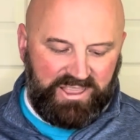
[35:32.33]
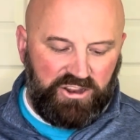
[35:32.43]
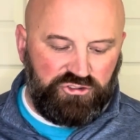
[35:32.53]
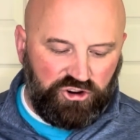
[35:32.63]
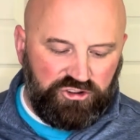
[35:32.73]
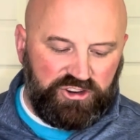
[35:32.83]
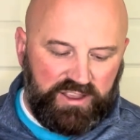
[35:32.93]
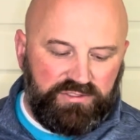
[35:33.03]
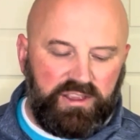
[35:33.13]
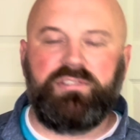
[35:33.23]
And church
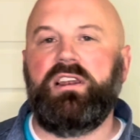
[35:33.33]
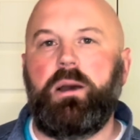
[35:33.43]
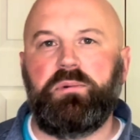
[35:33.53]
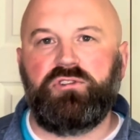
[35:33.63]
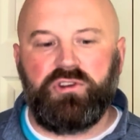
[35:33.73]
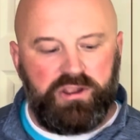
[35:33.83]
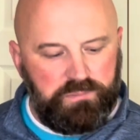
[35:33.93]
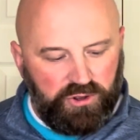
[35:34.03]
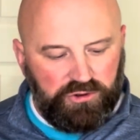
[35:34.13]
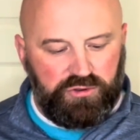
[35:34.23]
gives us an opportunity to
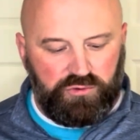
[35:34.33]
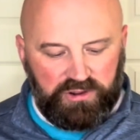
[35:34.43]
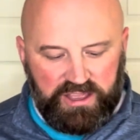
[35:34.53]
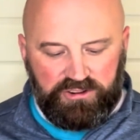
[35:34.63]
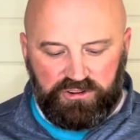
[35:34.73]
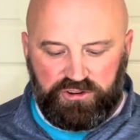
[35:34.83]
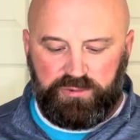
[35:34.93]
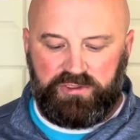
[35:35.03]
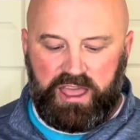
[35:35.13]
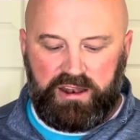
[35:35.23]
build
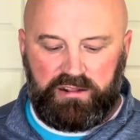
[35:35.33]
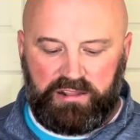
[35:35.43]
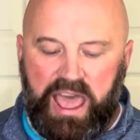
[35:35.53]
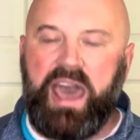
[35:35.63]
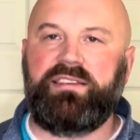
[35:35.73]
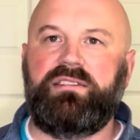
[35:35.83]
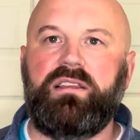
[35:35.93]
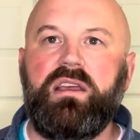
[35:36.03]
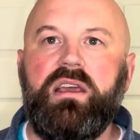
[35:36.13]
relationships that last,